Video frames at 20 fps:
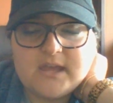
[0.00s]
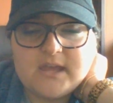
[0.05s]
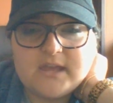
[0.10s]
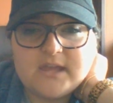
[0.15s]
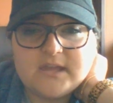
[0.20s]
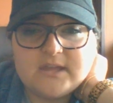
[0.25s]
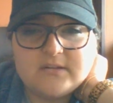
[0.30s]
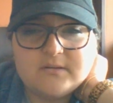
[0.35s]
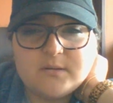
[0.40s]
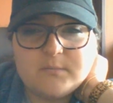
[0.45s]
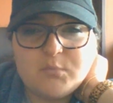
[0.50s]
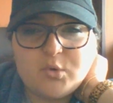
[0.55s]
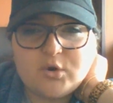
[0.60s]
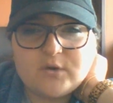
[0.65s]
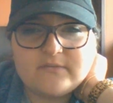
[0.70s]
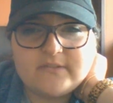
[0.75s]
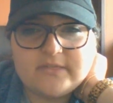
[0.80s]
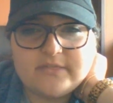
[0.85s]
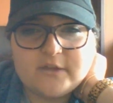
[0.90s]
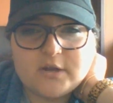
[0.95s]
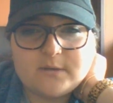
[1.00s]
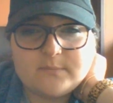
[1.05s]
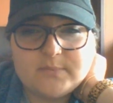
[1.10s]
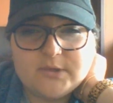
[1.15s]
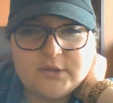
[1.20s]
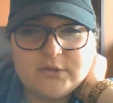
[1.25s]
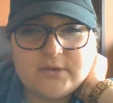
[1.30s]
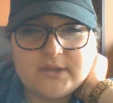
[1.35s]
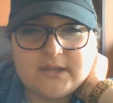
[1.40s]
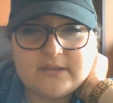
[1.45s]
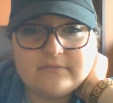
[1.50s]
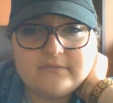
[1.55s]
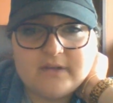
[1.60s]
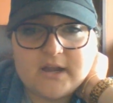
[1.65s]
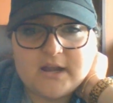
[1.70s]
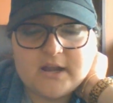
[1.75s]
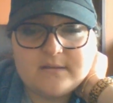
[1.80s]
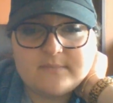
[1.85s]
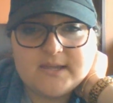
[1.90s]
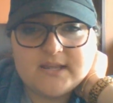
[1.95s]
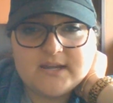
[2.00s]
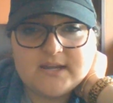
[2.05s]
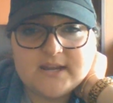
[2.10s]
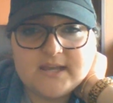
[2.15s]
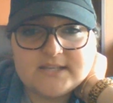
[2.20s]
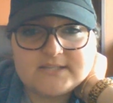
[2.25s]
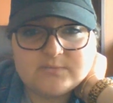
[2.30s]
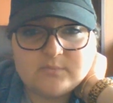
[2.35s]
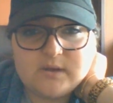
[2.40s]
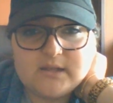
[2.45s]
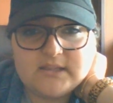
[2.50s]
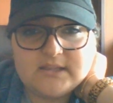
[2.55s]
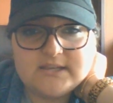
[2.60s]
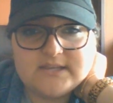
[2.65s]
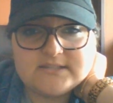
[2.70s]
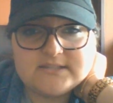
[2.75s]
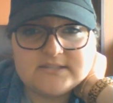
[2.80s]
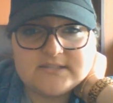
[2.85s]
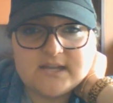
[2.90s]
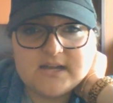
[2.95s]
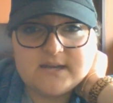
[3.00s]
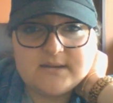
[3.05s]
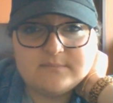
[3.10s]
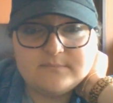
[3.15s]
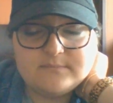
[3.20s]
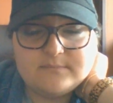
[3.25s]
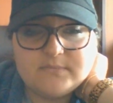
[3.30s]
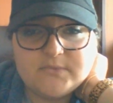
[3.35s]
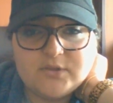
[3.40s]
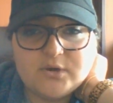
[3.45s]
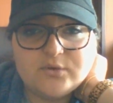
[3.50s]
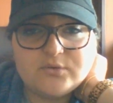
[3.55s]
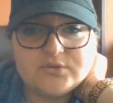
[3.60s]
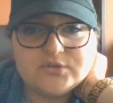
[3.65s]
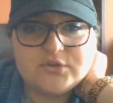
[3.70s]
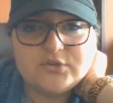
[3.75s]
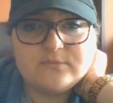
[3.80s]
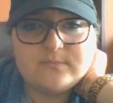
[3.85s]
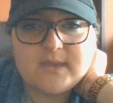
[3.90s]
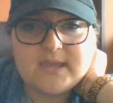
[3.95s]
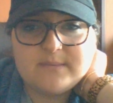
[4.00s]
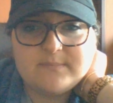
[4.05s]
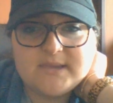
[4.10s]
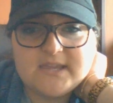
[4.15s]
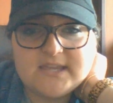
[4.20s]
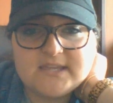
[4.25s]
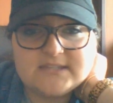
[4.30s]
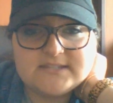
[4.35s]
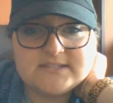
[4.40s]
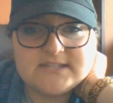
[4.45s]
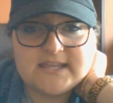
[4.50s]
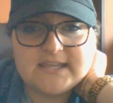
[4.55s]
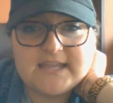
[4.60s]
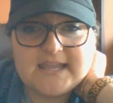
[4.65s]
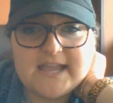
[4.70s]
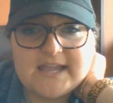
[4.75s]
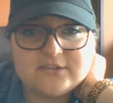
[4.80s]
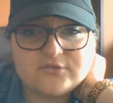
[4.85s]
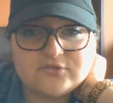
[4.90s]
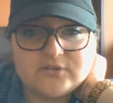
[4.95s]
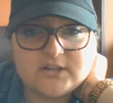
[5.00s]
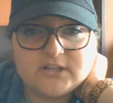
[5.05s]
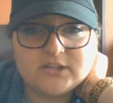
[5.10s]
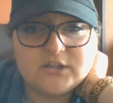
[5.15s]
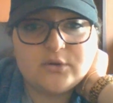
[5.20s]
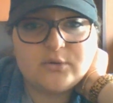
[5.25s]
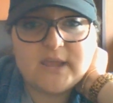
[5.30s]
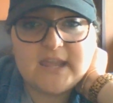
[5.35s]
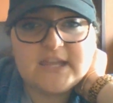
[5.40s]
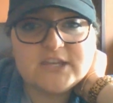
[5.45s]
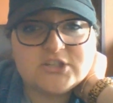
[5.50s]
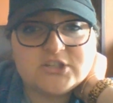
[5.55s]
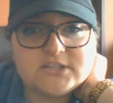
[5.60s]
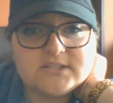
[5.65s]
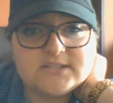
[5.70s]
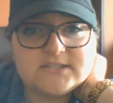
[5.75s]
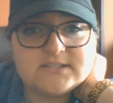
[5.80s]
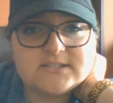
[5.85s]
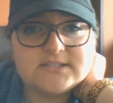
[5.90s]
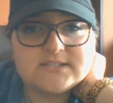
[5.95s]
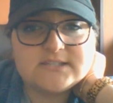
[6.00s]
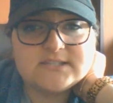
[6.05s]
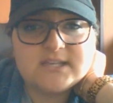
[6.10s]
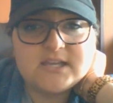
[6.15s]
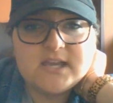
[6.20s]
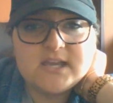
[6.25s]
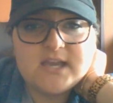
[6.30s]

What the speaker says: in more of a therapeutic environment, as well as those who may be in psychiatric locations,